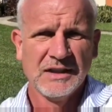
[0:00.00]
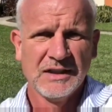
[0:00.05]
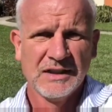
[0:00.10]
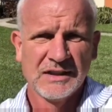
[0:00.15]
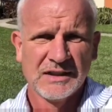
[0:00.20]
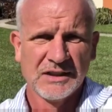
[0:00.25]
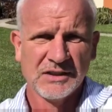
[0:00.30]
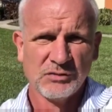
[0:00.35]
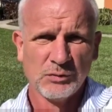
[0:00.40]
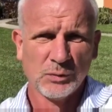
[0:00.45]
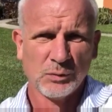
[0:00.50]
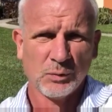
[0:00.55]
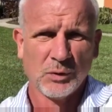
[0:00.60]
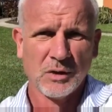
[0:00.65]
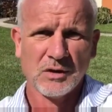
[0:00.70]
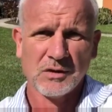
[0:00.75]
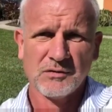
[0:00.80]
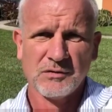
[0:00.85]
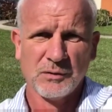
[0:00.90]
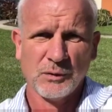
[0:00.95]
this would
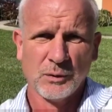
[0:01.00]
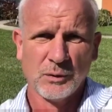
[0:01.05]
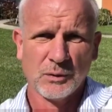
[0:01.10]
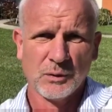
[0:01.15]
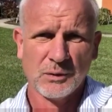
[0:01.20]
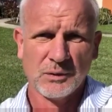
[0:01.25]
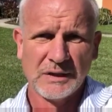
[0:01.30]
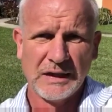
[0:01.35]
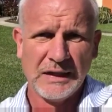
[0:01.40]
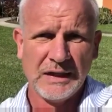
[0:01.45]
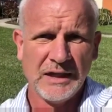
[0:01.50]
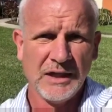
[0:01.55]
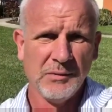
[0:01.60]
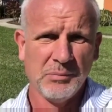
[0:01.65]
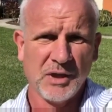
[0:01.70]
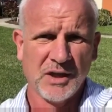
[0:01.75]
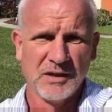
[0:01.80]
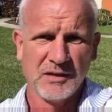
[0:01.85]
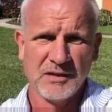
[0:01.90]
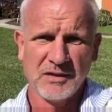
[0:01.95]
work for
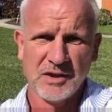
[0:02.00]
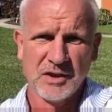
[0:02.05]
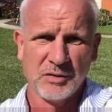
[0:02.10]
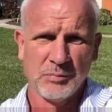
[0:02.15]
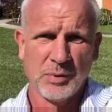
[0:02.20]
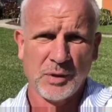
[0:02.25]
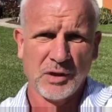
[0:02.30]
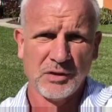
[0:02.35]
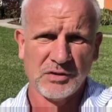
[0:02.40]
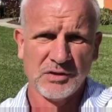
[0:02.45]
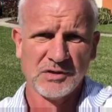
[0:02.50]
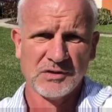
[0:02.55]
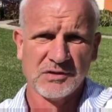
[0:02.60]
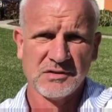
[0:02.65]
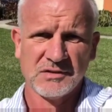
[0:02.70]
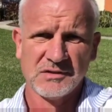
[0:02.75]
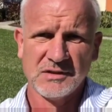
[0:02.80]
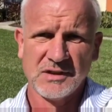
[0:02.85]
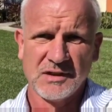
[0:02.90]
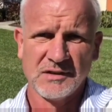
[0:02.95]
anybody looking to purchase,
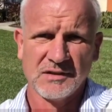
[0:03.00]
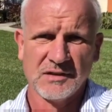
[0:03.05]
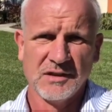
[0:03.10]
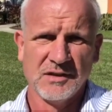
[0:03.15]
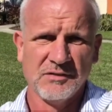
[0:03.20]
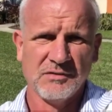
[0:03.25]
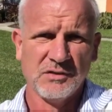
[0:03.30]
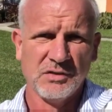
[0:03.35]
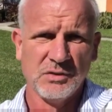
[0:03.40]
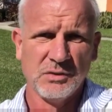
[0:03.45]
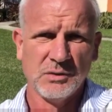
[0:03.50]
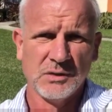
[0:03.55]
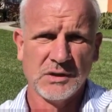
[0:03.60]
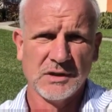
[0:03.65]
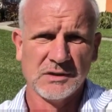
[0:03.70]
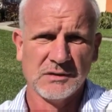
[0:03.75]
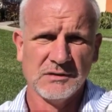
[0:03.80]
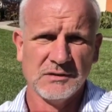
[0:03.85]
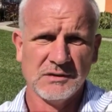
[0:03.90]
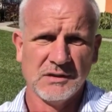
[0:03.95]
and I'd love to
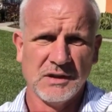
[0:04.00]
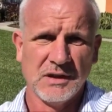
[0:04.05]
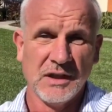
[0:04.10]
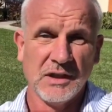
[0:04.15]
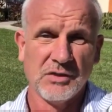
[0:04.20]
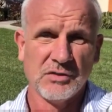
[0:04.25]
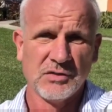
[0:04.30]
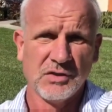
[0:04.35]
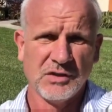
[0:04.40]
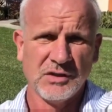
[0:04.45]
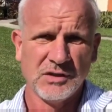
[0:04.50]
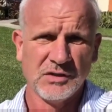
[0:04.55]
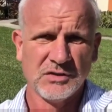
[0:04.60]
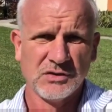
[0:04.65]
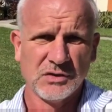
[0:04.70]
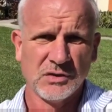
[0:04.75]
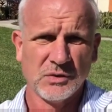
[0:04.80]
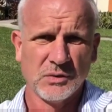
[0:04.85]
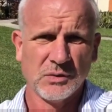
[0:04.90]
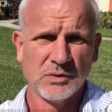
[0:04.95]
uh, get it to you.
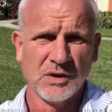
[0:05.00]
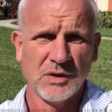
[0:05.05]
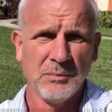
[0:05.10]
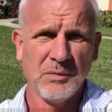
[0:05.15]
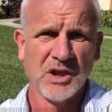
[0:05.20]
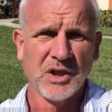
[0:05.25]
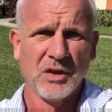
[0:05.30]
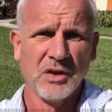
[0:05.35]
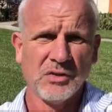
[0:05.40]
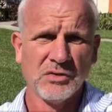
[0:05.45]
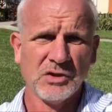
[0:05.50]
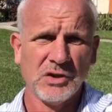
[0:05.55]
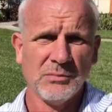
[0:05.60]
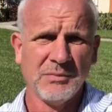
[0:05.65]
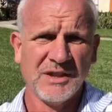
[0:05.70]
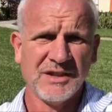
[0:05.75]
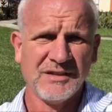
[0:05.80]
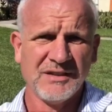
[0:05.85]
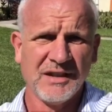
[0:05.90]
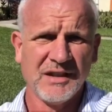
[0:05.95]
So give me a call, shoot me
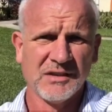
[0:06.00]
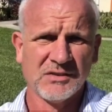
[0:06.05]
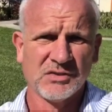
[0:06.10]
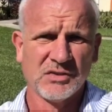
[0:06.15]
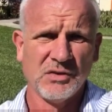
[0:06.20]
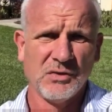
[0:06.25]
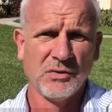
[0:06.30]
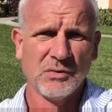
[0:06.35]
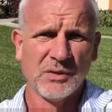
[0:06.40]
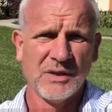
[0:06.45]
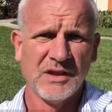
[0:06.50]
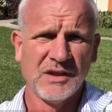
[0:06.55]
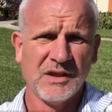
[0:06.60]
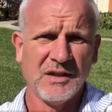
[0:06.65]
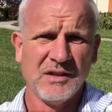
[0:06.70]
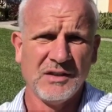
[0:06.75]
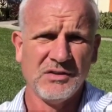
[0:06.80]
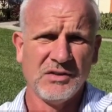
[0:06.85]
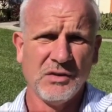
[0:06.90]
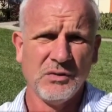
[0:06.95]
a text,
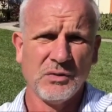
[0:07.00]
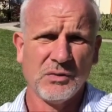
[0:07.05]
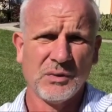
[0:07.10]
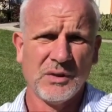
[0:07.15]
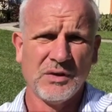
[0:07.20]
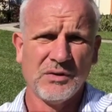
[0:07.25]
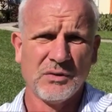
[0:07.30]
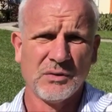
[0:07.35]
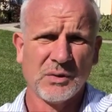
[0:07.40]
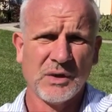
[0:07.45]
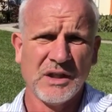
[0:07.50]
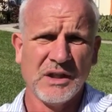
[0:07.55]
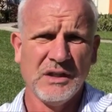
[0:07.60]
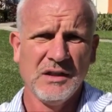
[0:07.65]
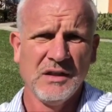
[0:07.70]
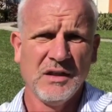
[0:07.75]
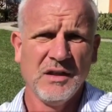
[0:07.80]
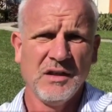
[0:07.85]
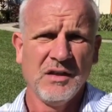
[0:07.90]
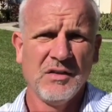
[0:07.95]

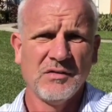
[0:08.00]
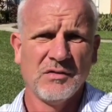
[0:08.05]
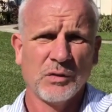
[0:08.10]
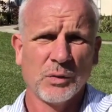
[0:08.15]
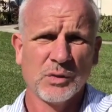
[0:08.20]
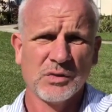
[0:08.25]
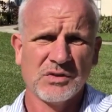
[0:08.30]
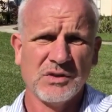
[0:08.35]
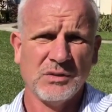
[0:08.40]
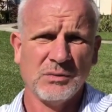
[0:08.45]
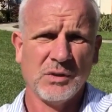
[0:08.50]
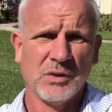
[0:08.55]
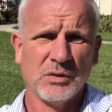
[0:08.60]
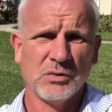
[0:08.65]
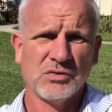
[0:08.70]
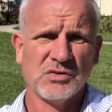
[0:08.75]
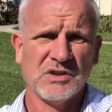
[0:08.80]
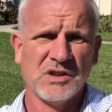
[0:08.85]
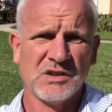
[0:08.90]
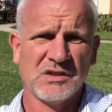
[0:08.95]

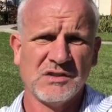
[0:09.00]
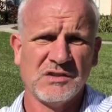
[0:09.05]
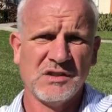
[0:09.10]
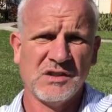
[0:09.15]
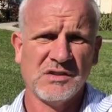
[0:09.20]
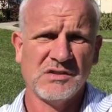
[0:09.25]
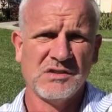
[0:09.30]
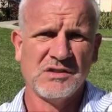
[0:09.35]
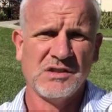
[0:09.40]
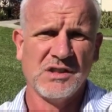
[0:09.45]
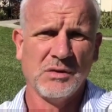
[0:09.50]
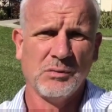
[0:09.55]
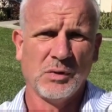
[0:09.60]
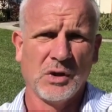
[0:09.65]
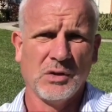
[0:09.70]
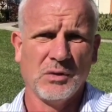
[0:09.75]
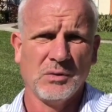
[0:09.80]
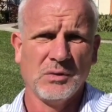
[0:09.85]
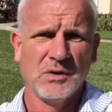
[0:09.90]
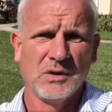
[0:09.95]

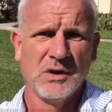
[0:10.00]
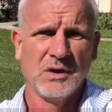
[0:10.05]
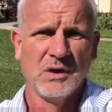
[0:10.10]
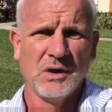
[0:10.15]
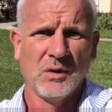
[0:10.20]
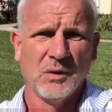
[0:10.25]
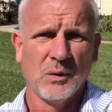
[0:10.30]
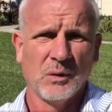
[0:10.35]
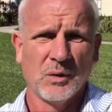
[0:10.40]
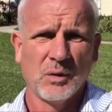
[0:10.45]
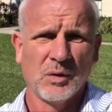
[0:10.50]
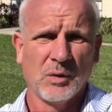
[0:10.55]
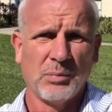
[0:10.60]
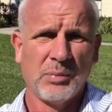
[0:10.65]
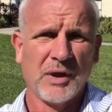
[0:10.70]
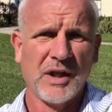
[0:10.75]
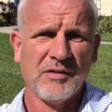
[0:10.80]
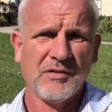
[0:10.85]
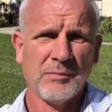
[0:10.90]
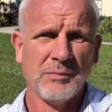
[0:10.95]
239-233-4060, or
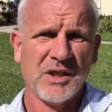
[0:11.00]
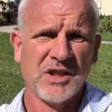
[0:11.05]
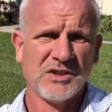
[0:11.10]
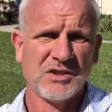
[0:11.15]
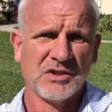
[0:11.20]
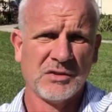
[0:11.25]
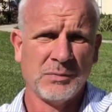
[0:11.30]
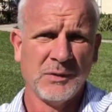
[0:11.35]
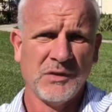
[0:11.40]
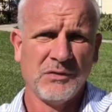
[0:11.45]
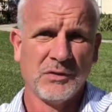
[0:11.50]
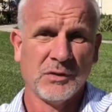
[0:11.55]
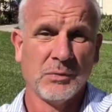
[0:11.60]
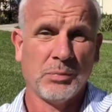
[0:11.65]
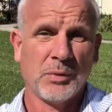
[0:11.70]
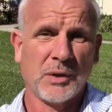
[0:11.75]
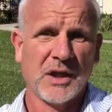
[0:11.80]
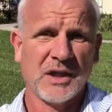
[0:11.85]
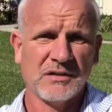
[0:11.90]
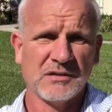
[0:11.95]
private message me for the
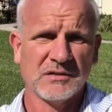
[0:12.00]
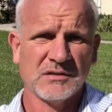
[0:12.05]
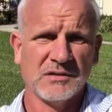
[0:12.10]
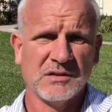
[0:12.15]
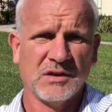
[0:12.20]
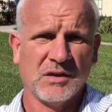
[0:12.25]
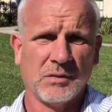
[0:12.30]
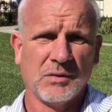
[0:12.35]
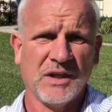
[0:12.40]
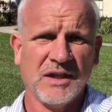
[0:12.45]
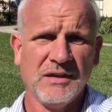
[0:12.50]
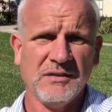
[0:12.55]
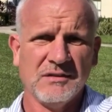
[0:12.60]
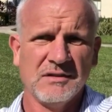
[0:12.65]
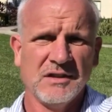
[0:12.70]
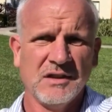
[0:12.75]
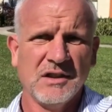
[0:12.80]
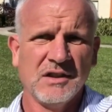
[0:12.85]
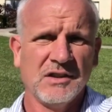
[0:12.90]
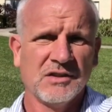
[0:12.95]
price. All right?
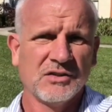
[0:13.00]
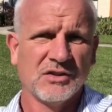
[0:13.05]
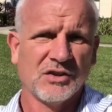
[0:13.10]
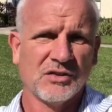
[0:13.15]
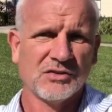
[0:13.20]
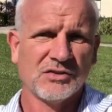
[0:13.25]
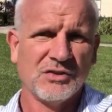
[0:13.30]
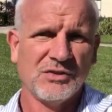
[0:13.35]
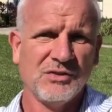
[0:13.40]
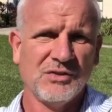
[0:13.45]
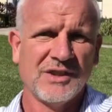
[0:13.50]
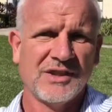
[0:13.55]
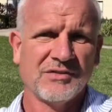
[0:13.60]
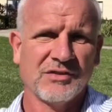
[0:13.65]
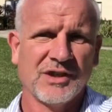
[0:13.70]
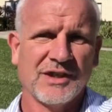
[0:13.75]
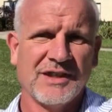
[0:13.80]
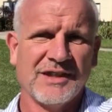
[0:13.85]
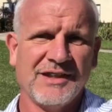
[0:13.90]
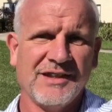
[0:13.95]
Talk soon. Have a
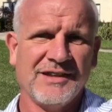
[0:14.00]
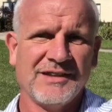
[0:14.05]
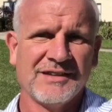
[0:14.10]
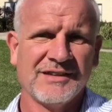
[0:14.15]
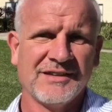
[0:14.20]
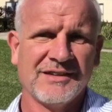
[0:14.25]
great day.